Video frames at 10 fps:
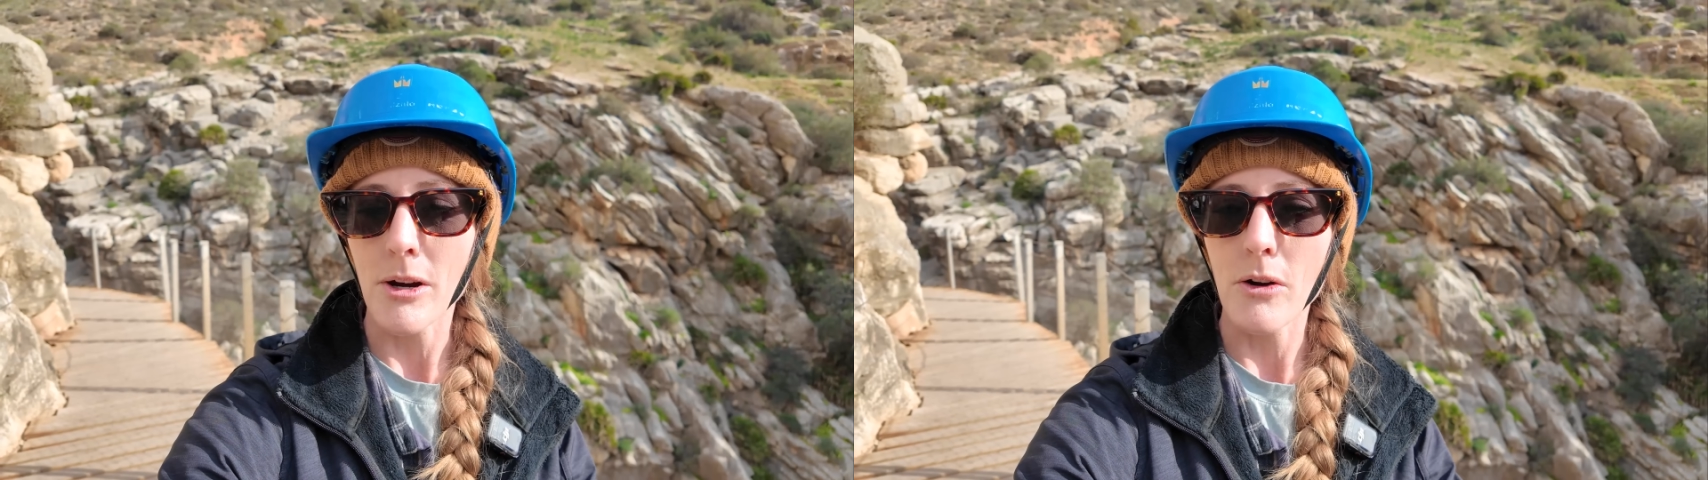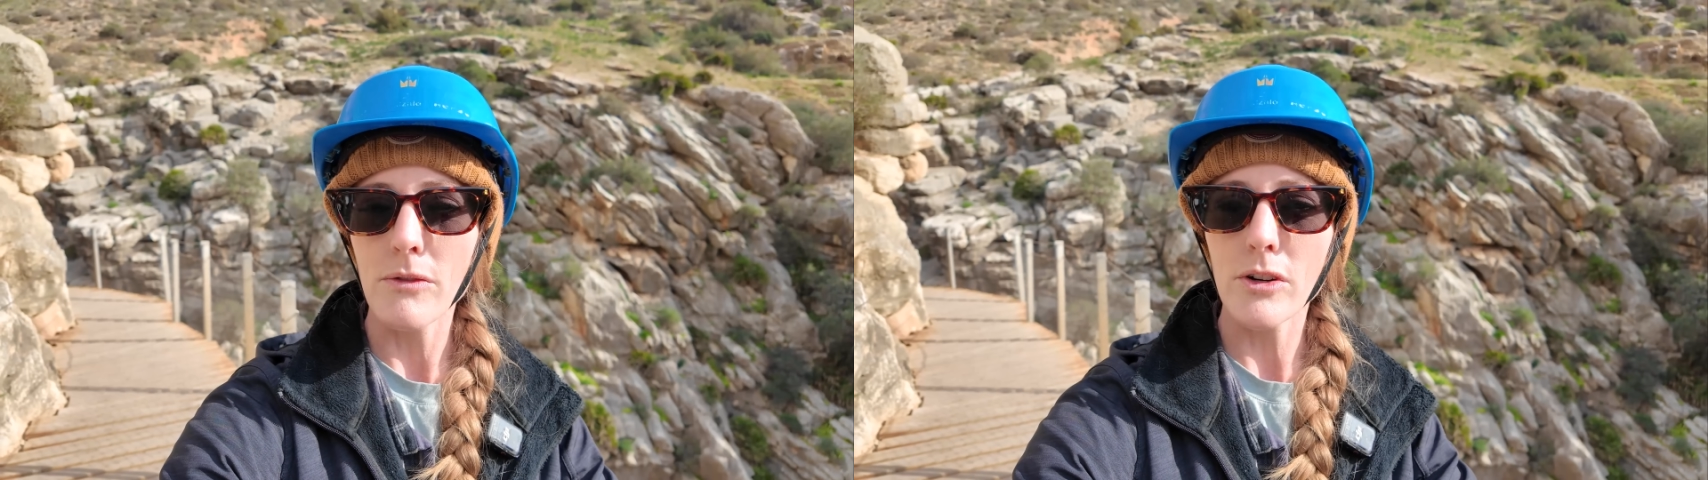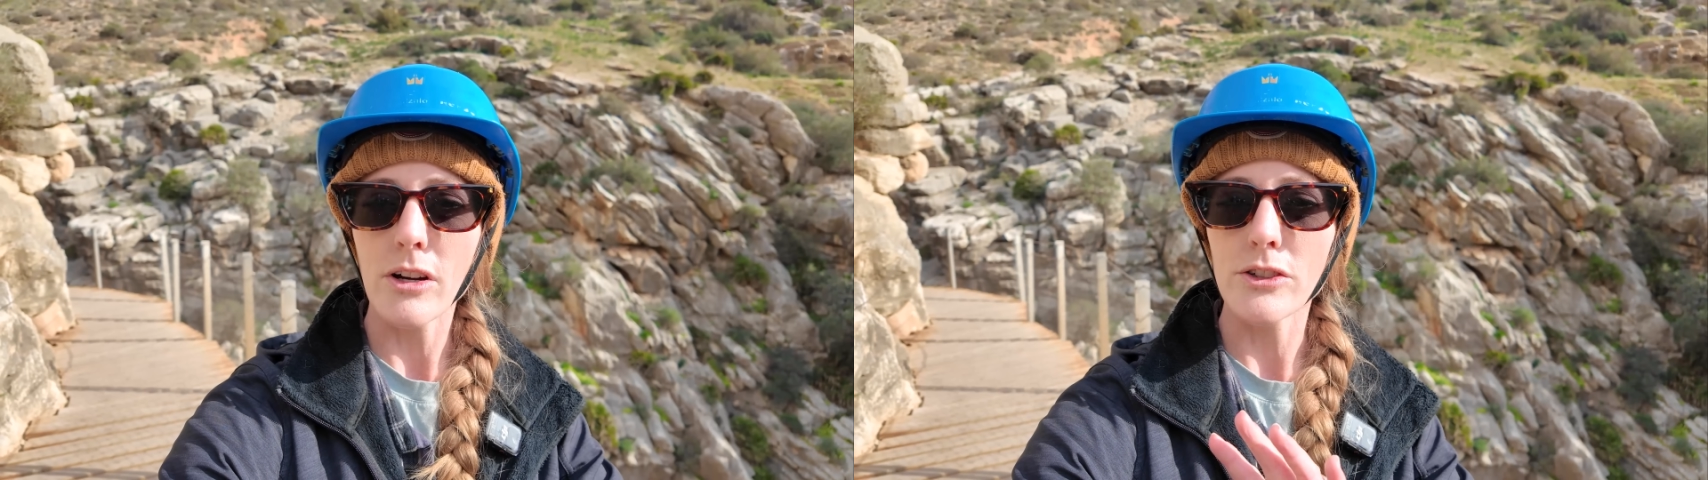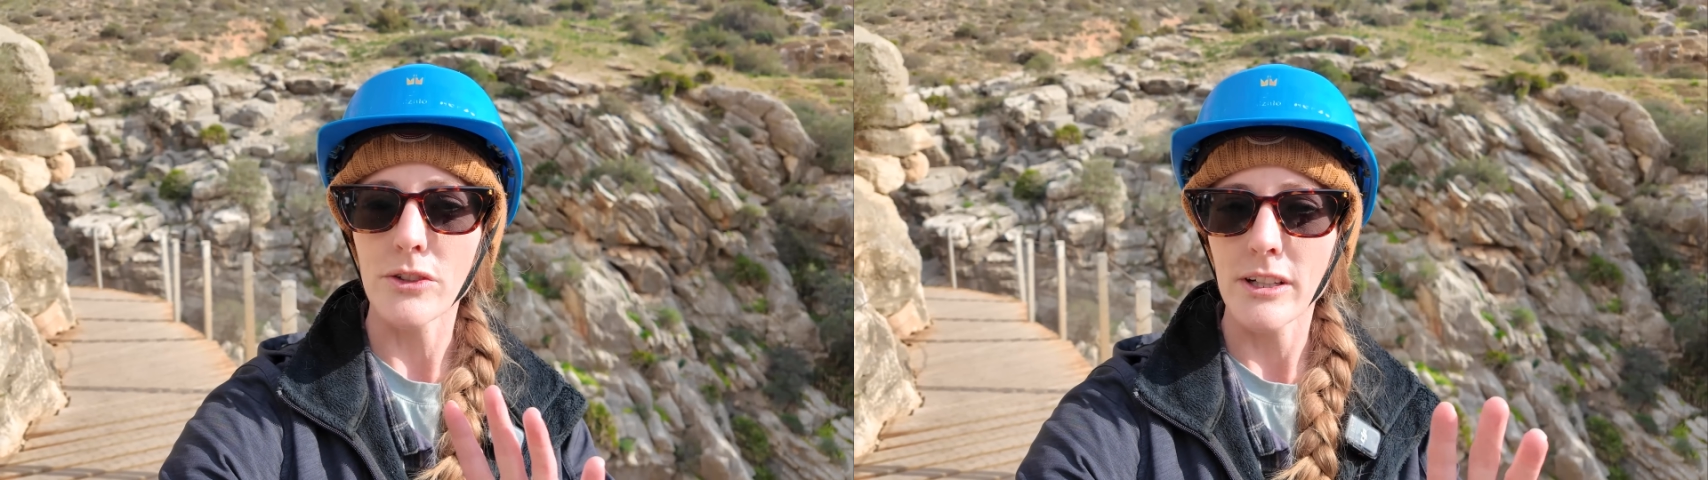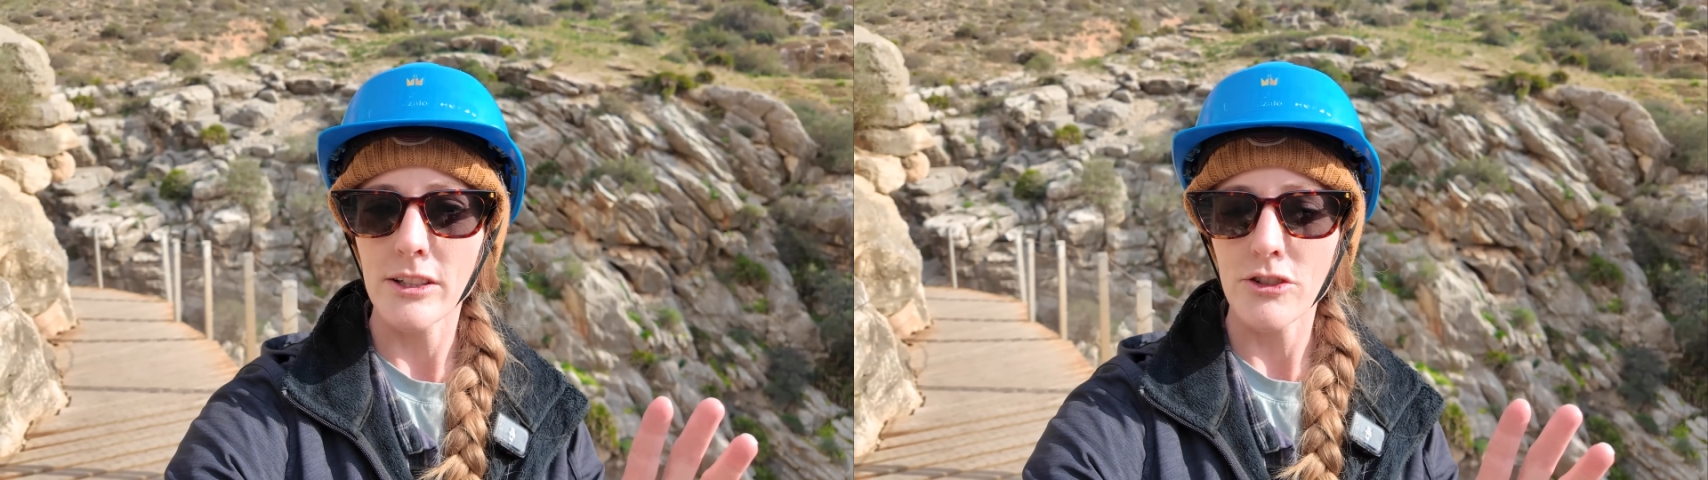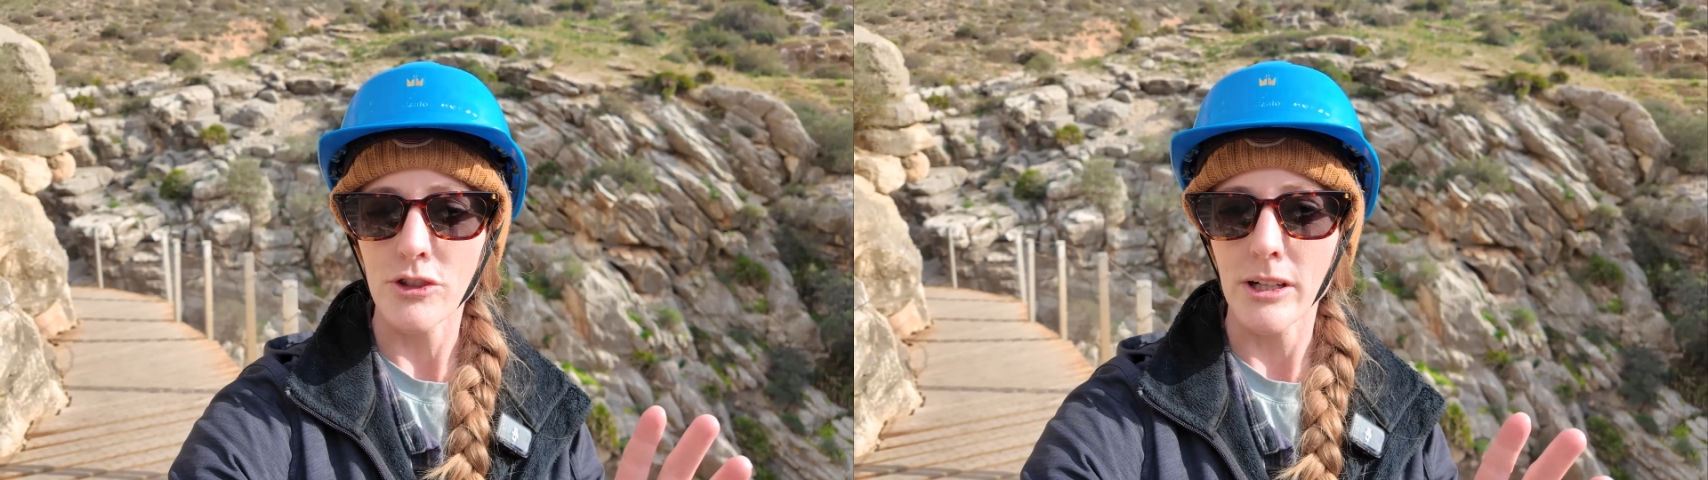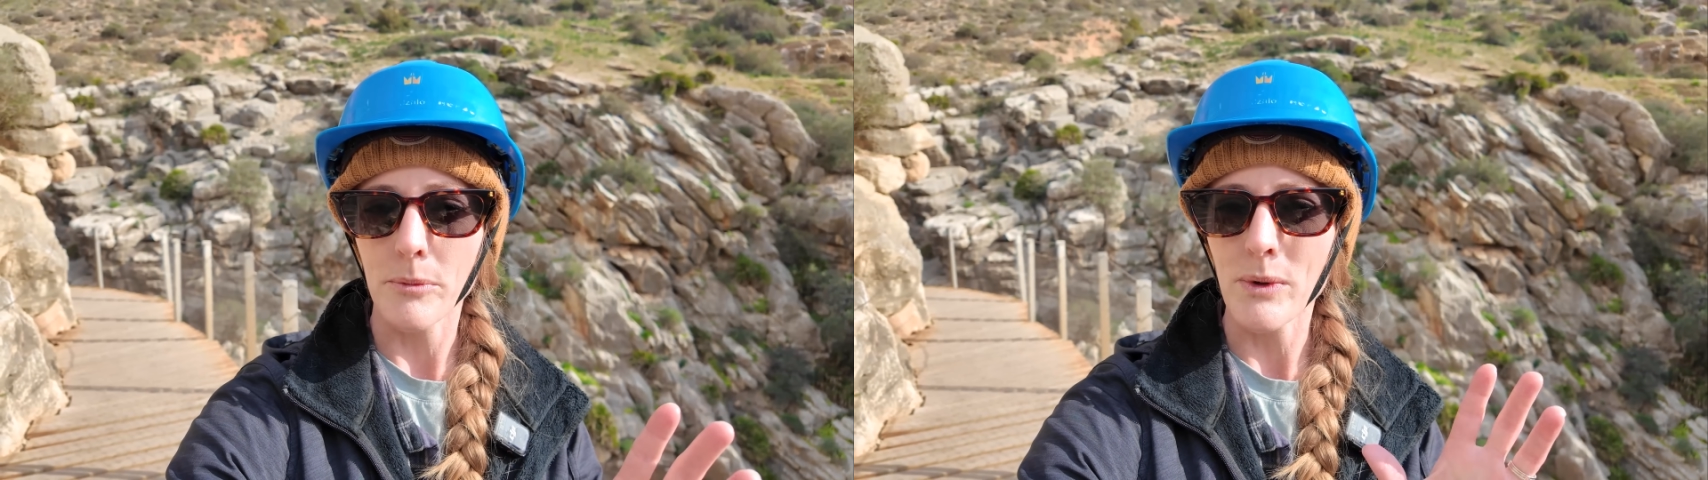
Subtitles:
but overall during this trip,